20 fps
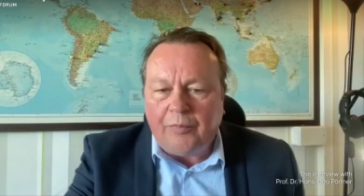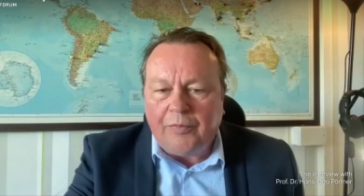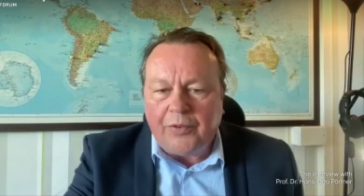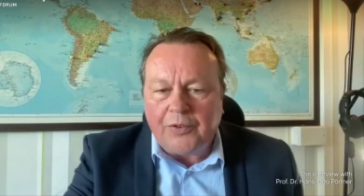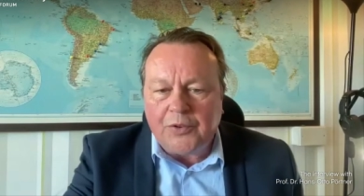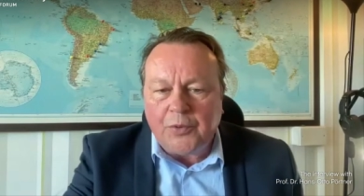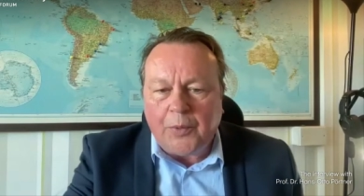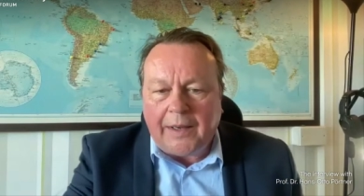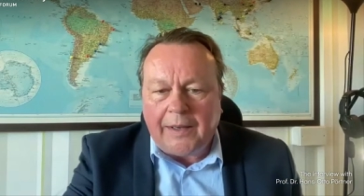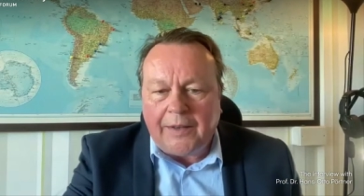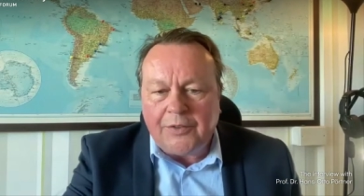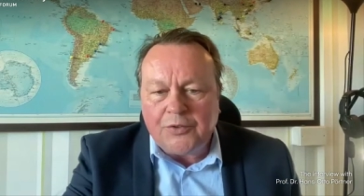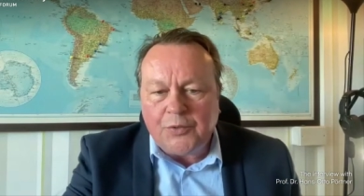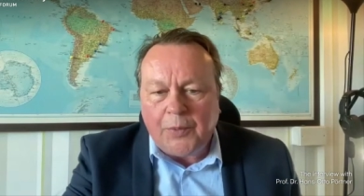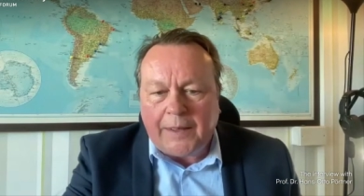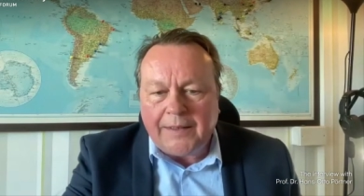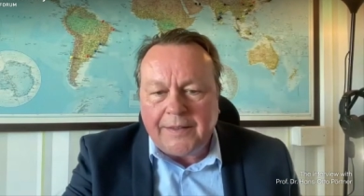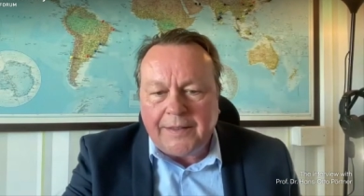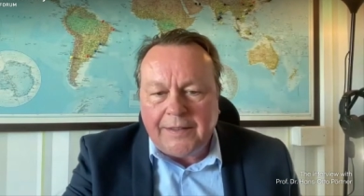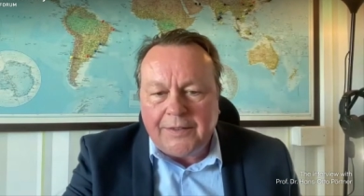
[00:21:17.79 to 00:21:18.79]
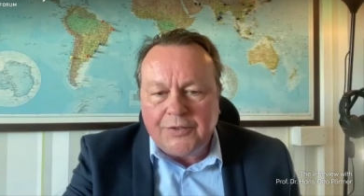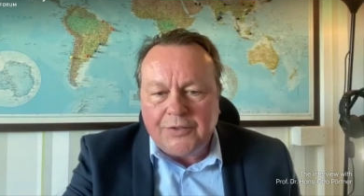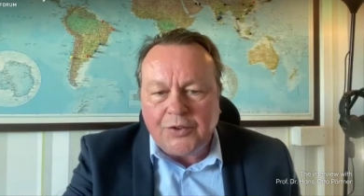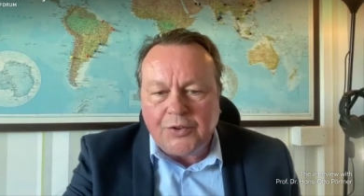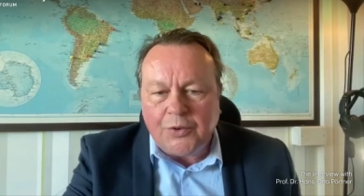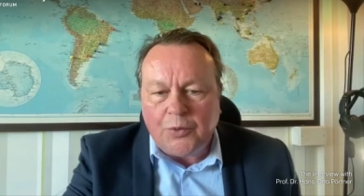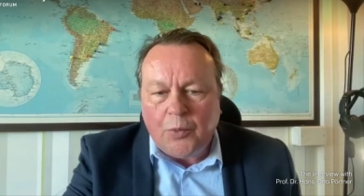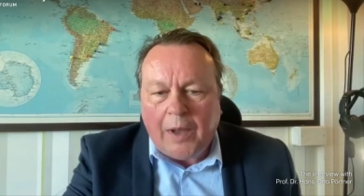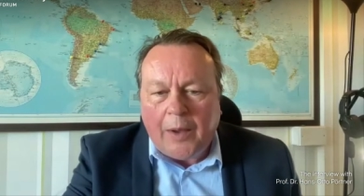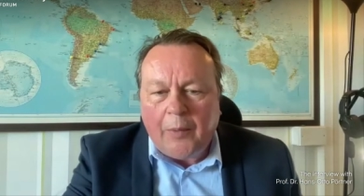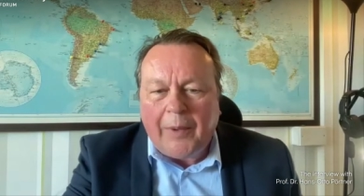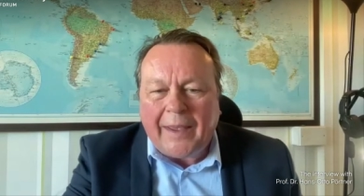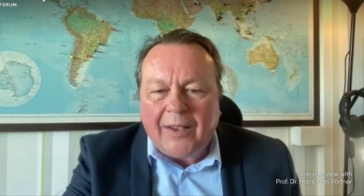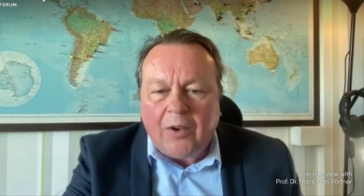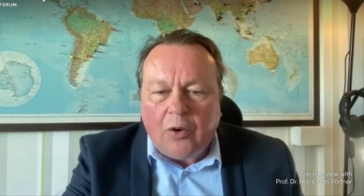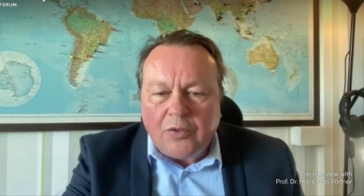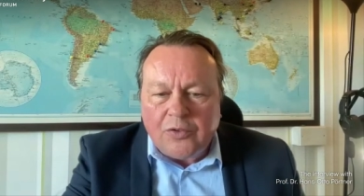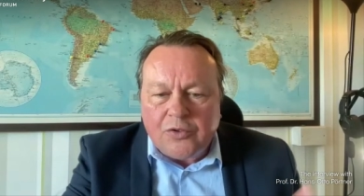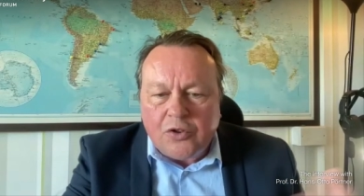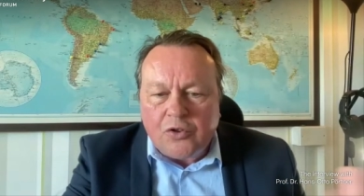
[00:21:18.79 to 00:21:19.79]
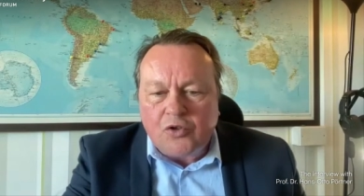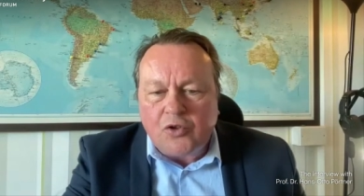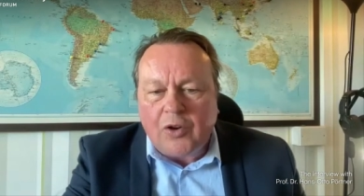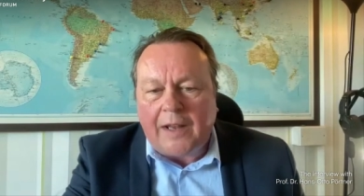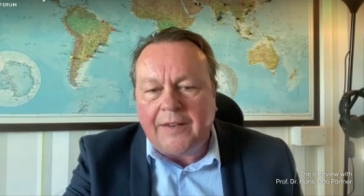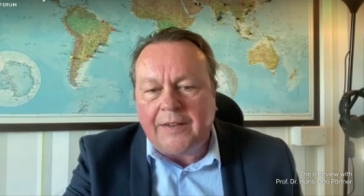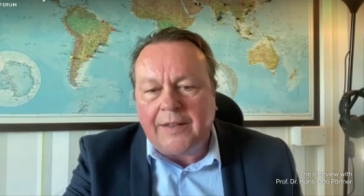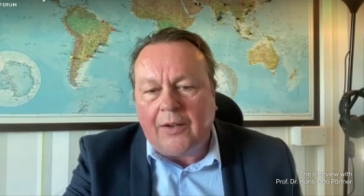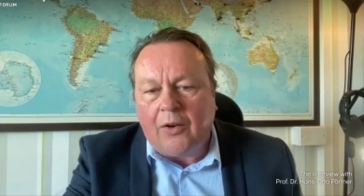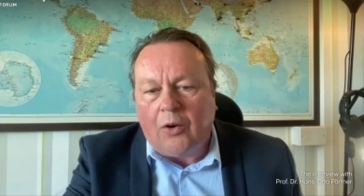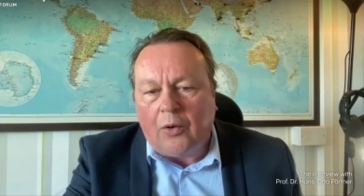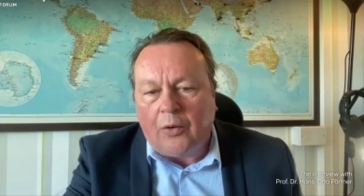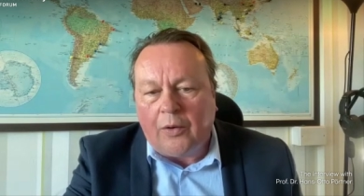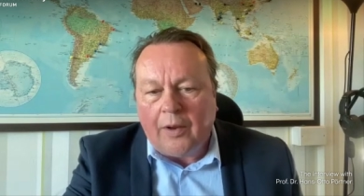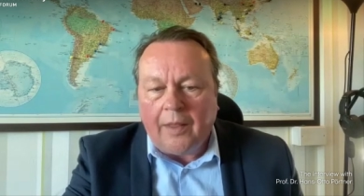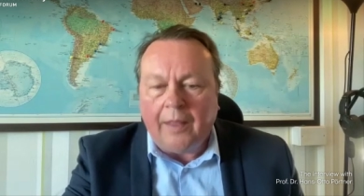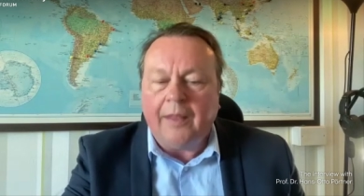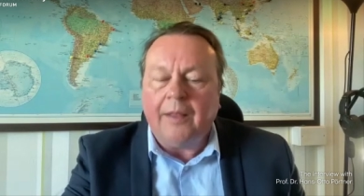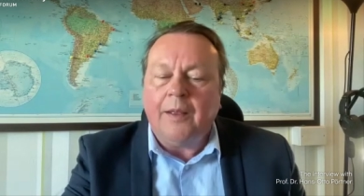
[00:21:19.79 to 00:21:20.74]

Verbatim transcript: for 2022, where we're concentrating on